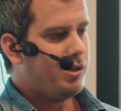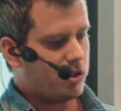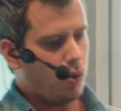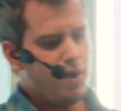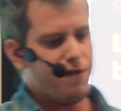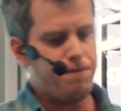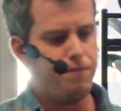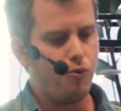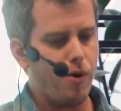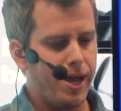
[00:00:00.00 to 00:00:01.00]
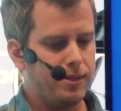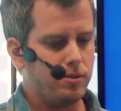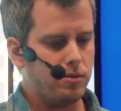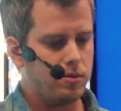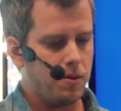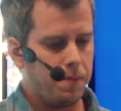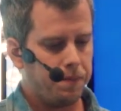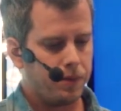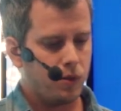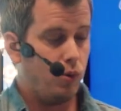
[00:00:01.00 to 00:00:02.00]
So if brands
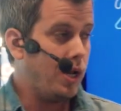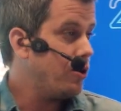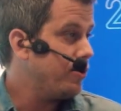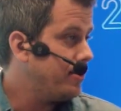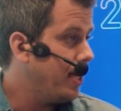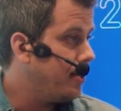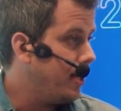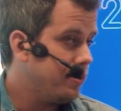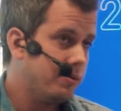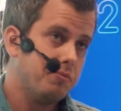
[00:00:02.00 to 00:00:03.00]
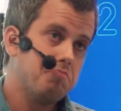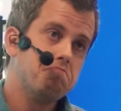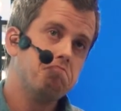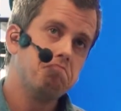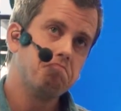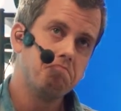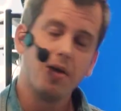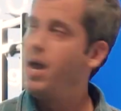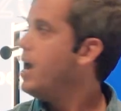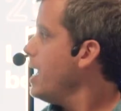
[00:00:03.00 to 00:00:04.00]
will understand that,
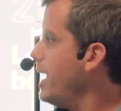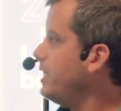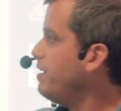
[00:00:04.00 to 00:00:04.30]
and